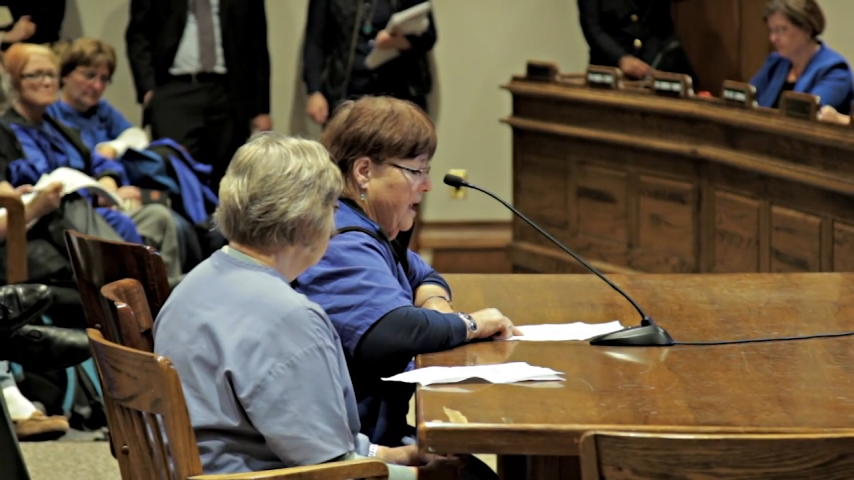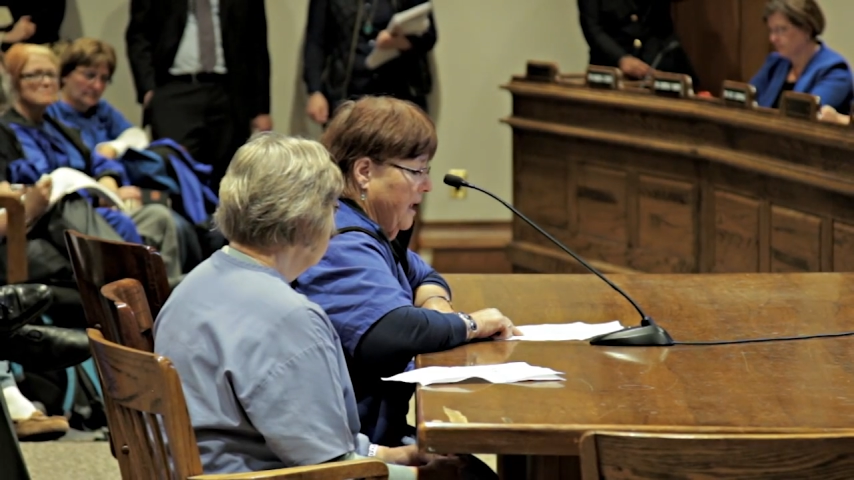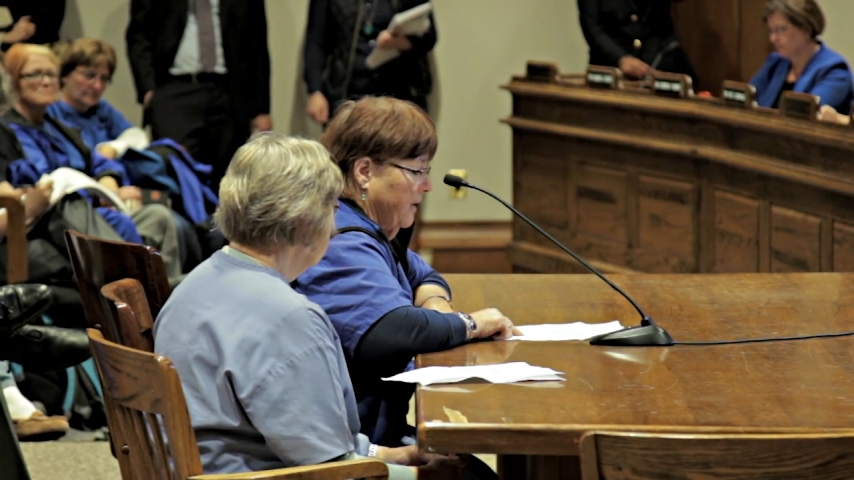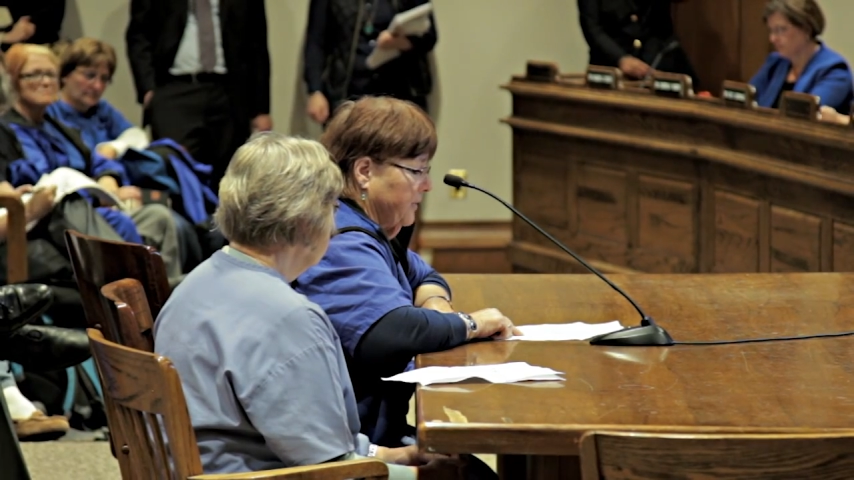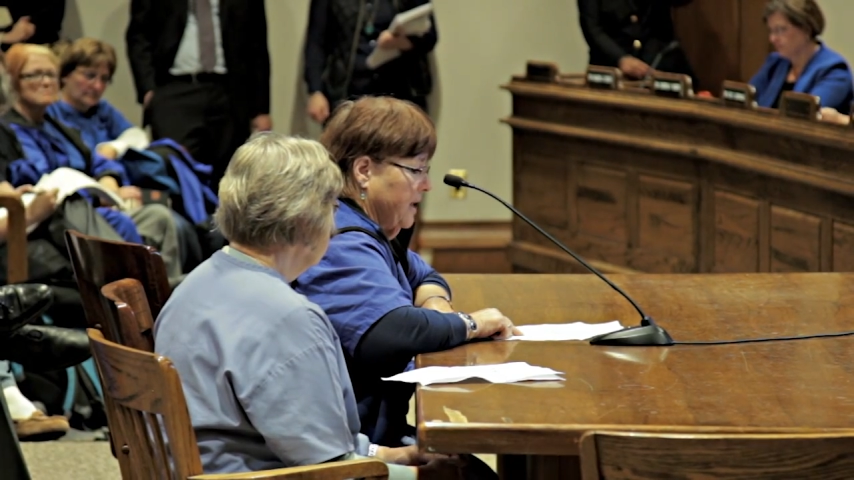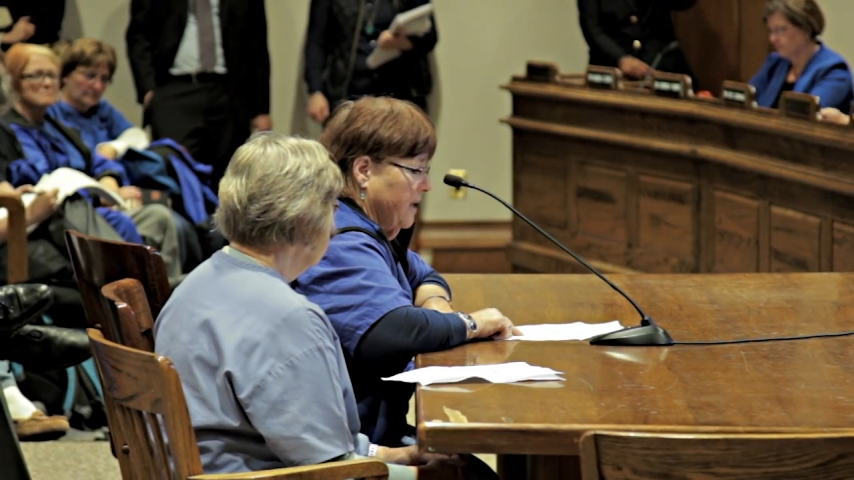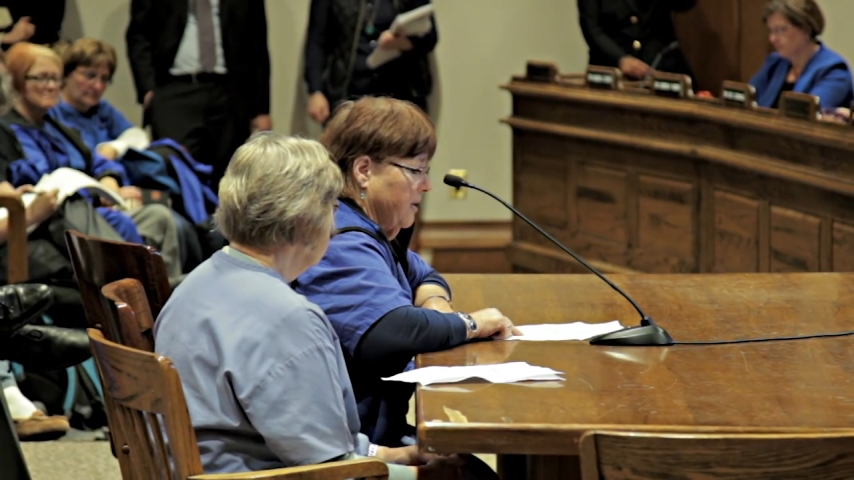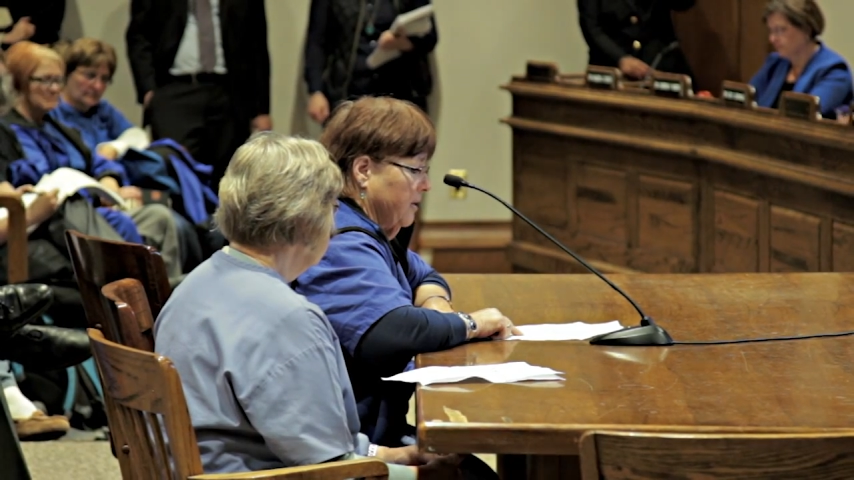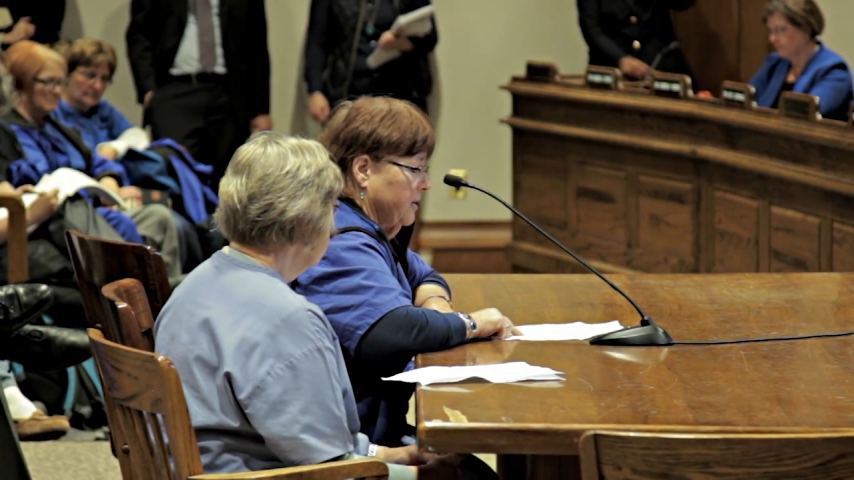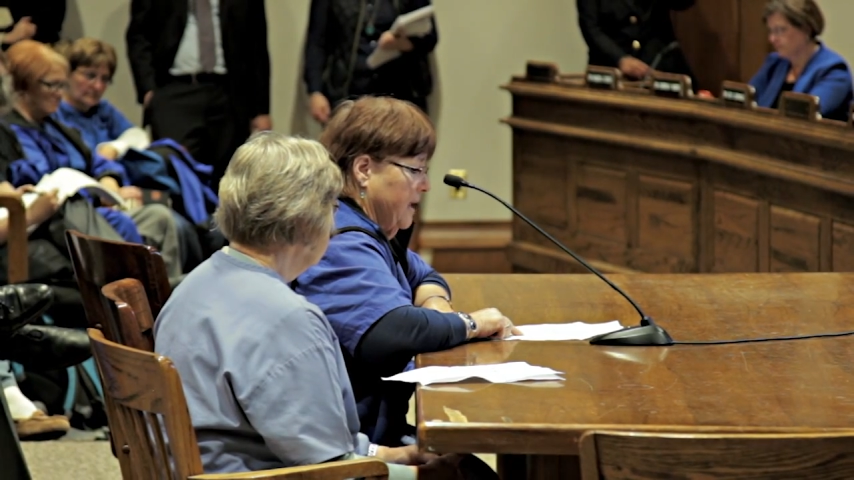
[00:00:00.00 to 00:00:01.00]

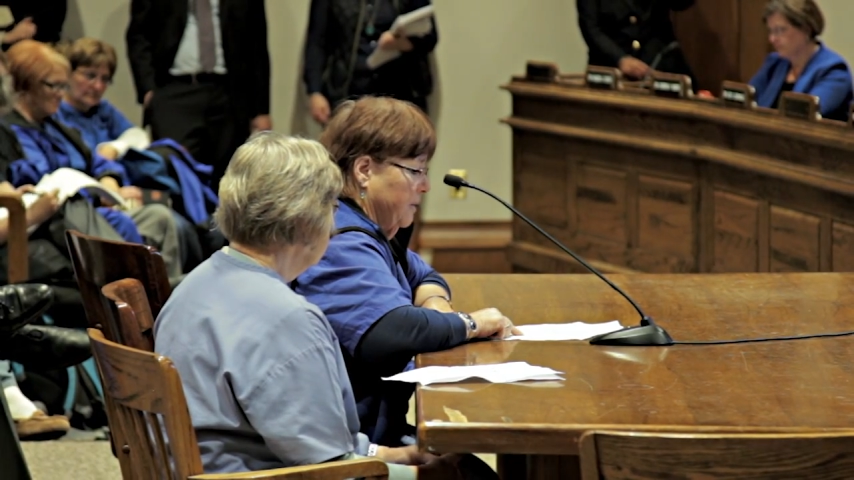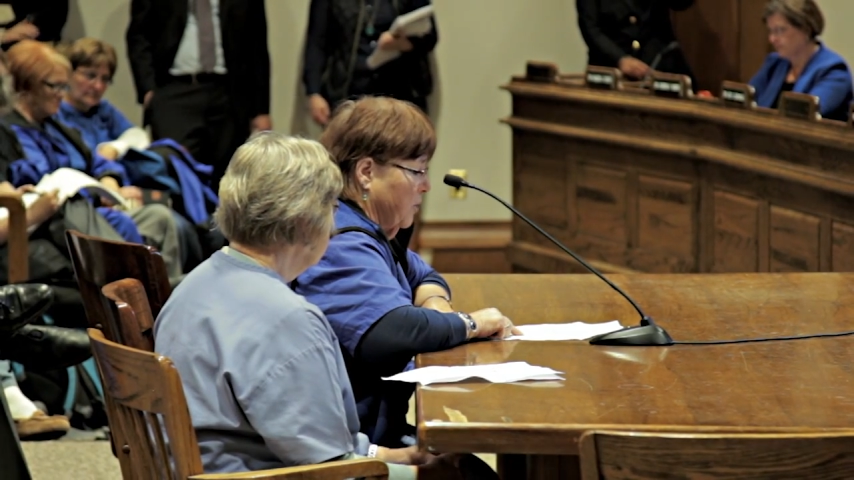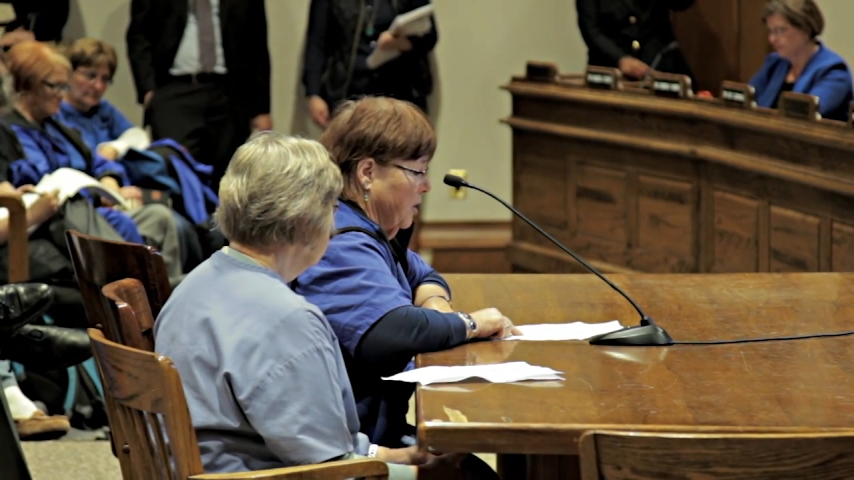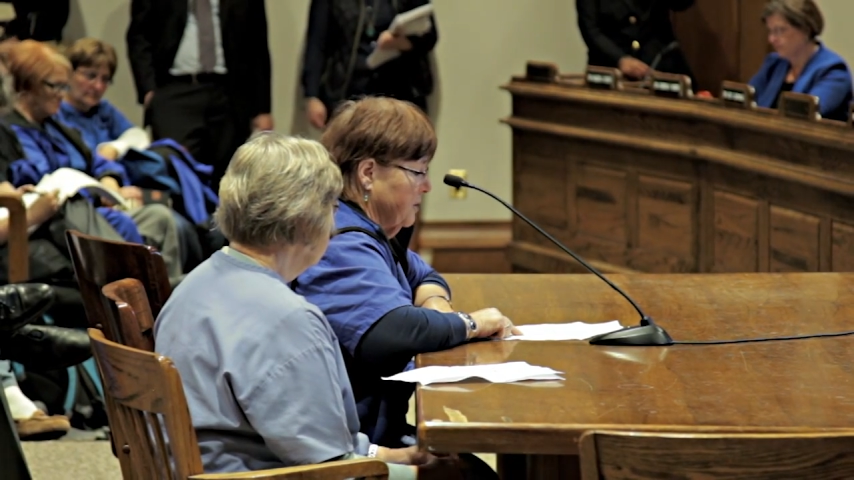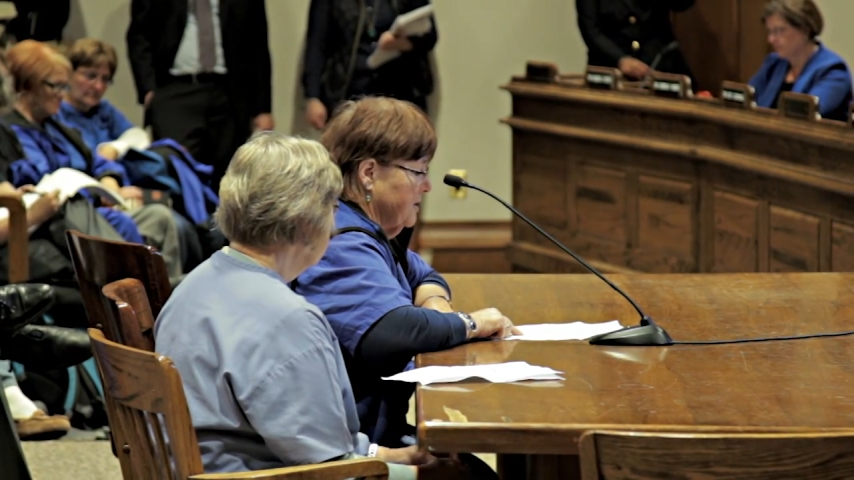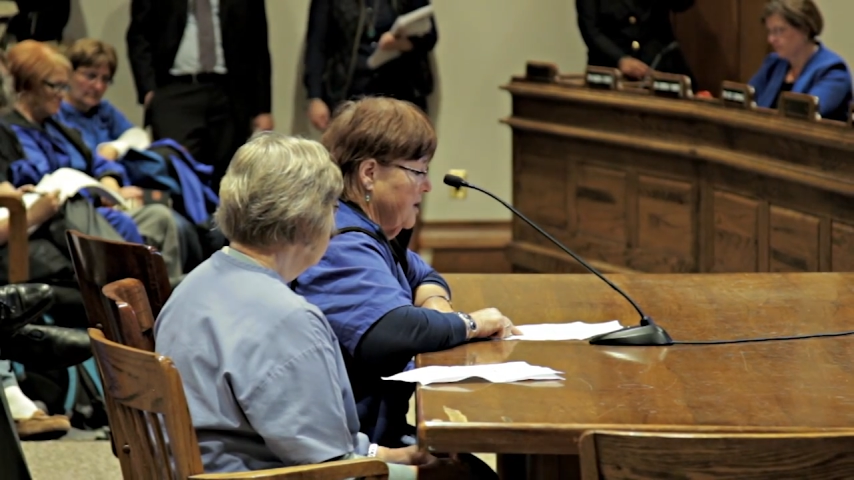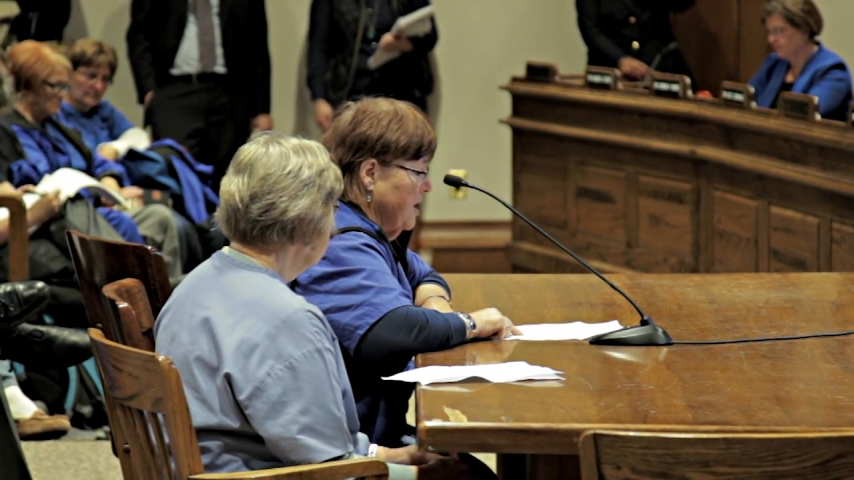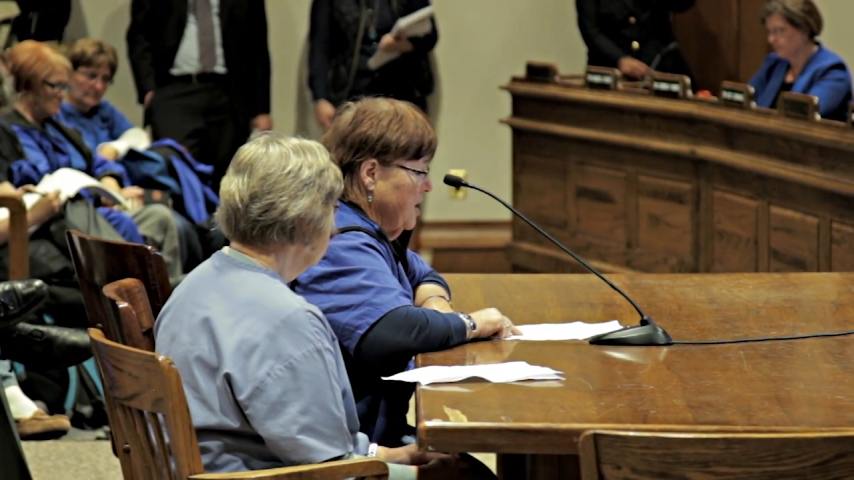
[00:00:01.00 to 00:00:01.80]
healthcare networks